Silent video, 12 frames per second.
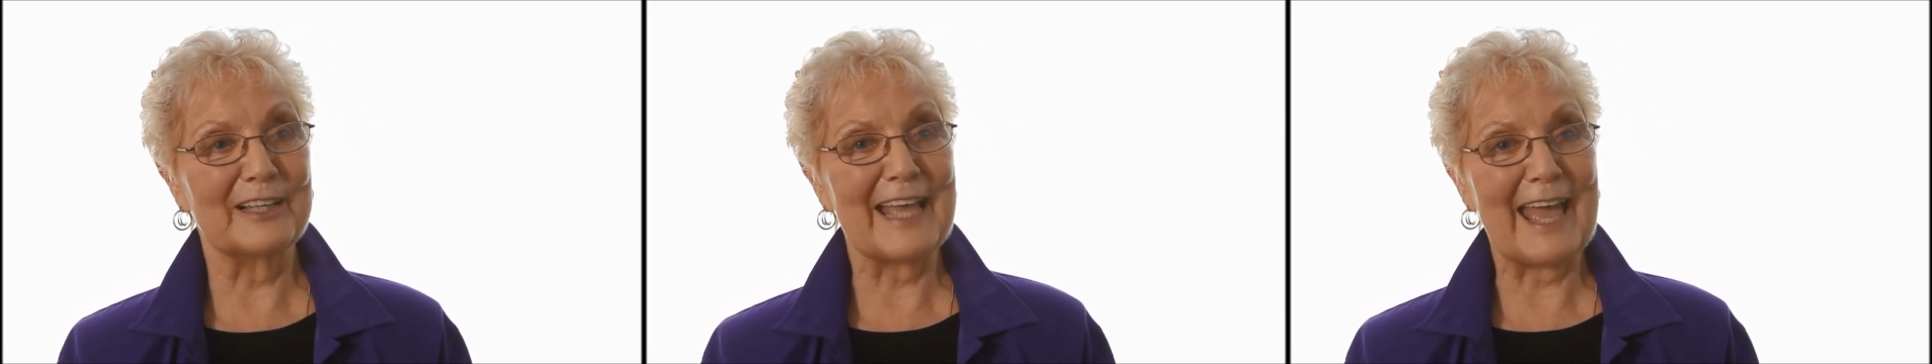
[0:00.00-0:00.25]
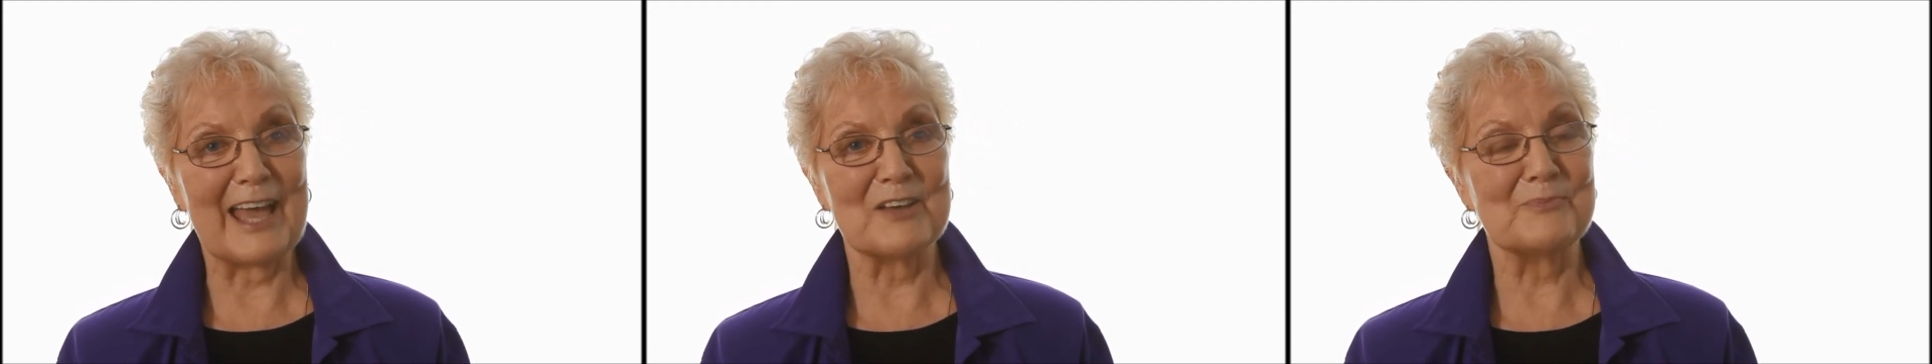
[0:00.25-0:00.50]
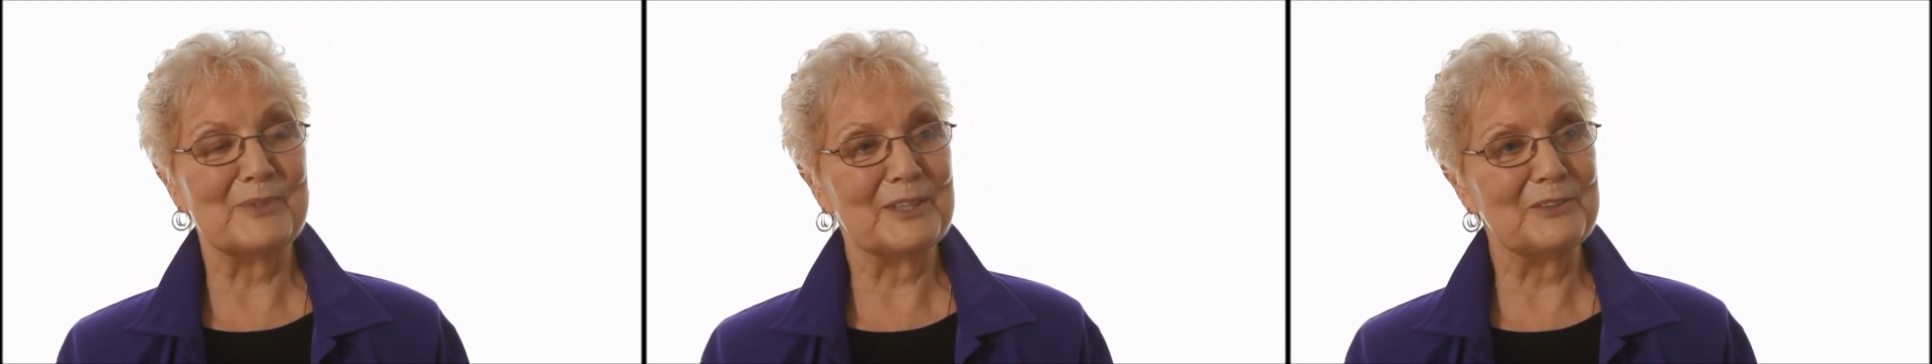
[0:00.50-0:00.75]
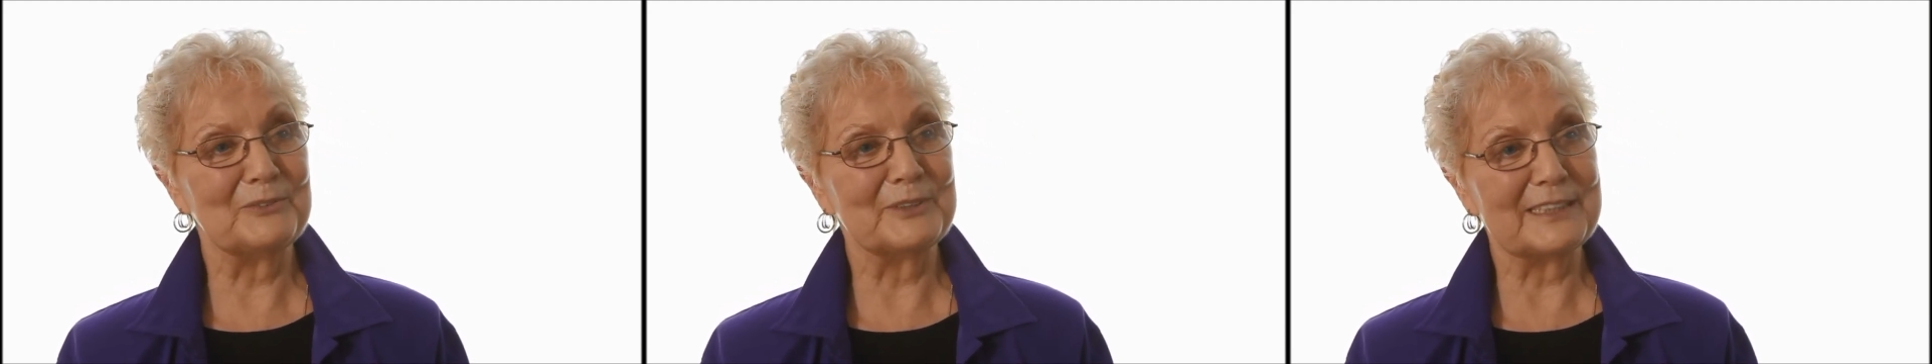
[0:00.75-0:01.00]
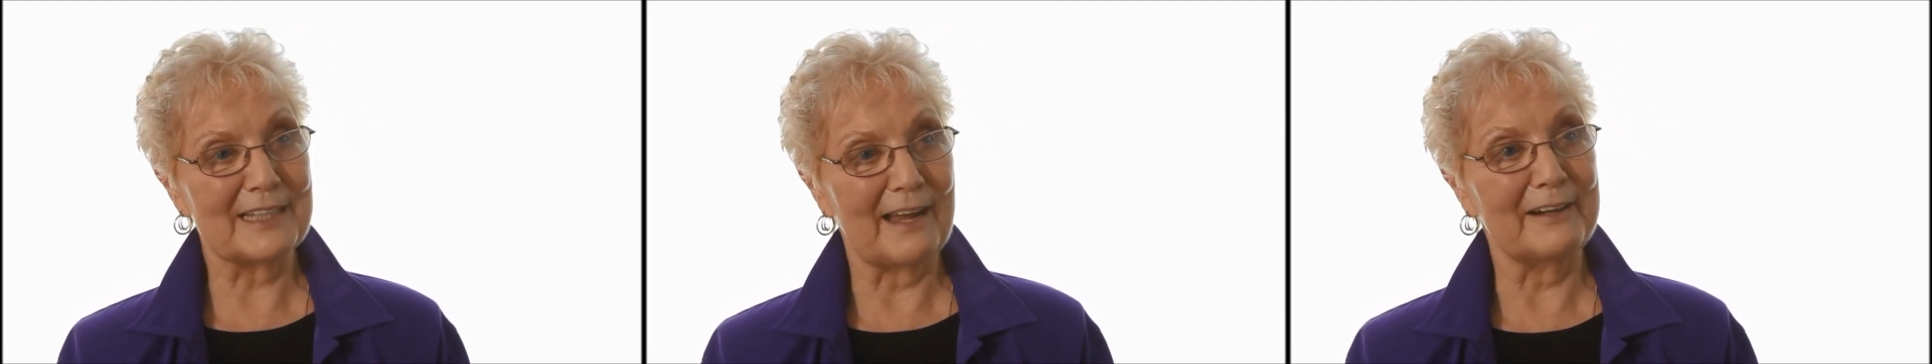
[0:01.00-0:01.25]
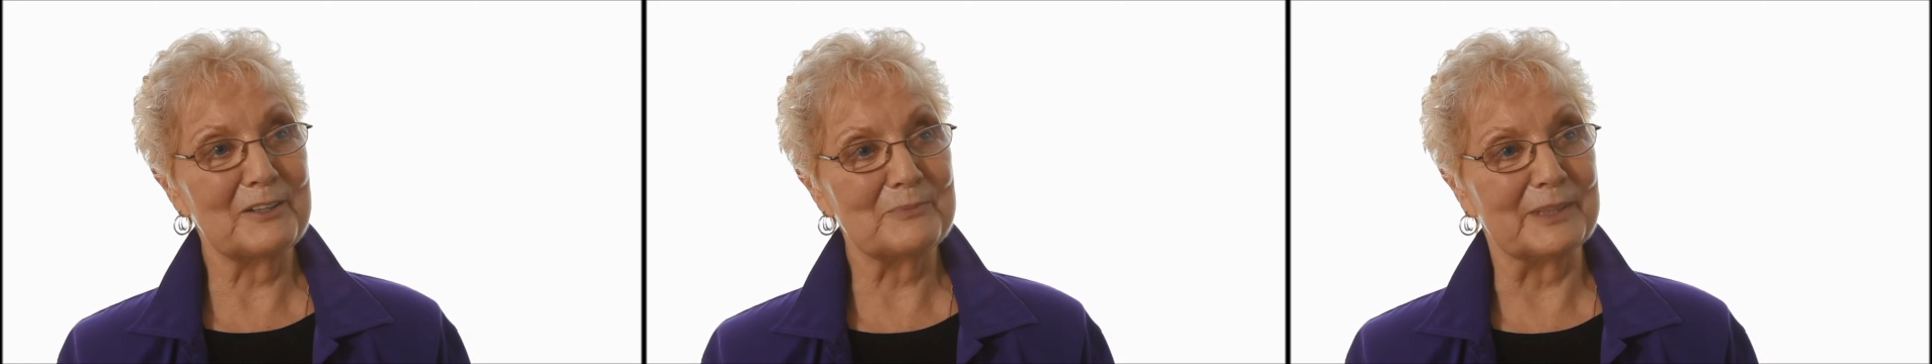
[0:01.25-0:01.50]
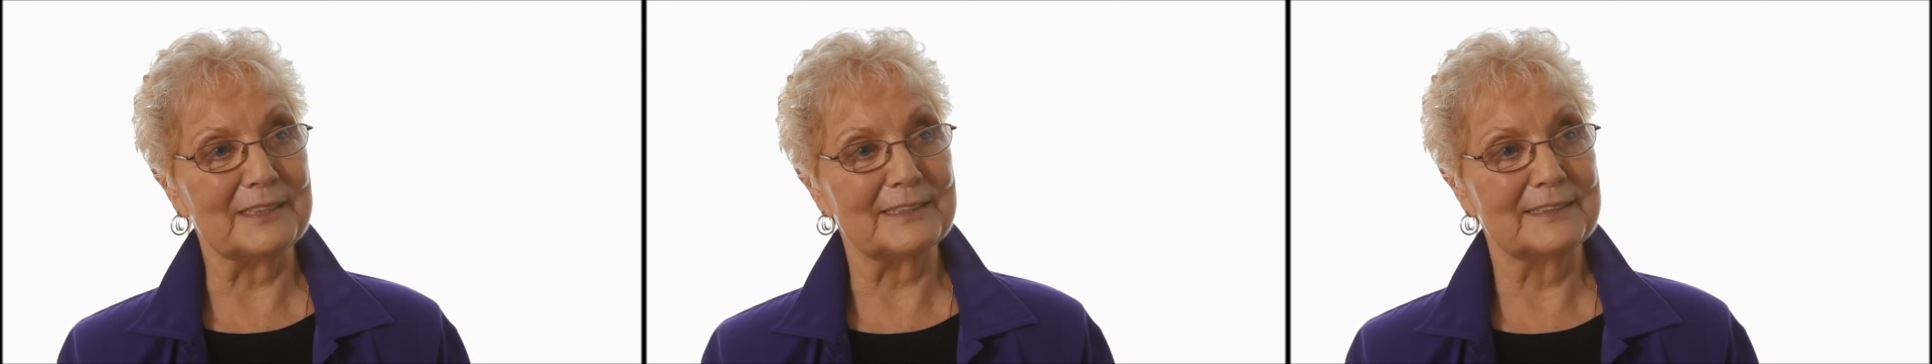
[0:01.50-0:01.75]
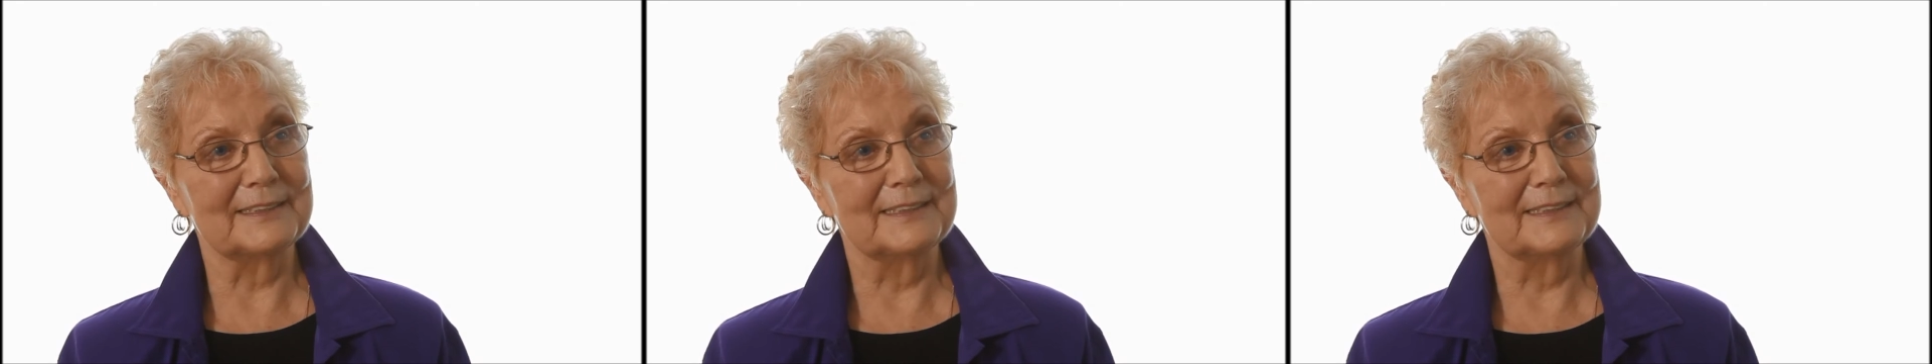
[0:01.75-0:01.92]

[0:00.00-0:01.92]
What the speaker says: happy retirement.